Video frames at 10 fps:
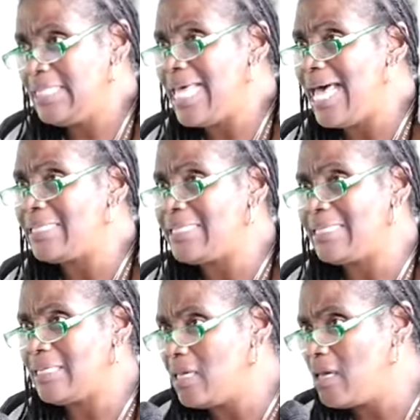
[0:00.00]
that
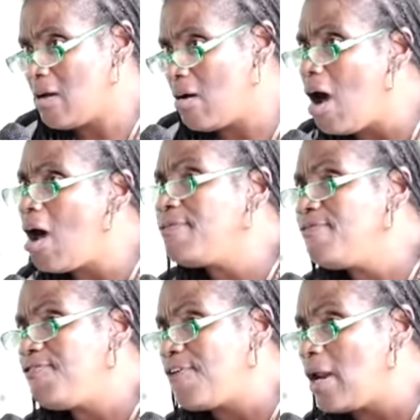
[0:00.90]

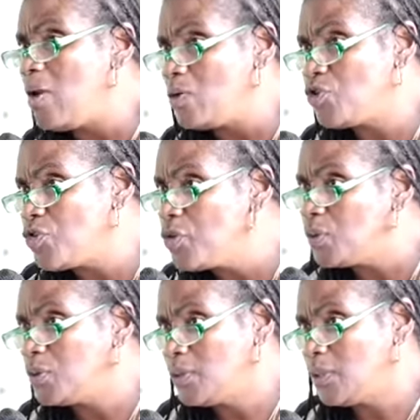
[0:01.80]
God follow
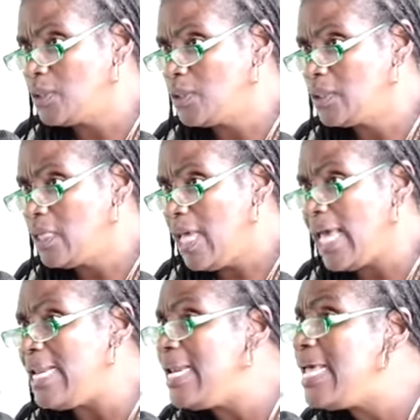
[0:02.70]
through
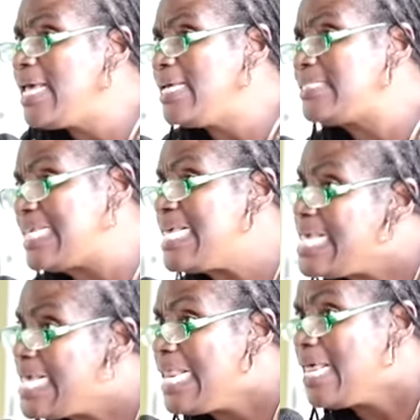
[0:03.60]
and lay his
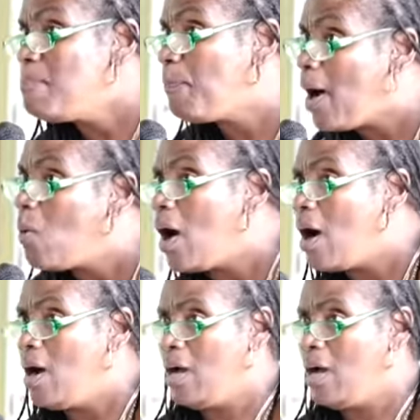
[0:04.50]
healing power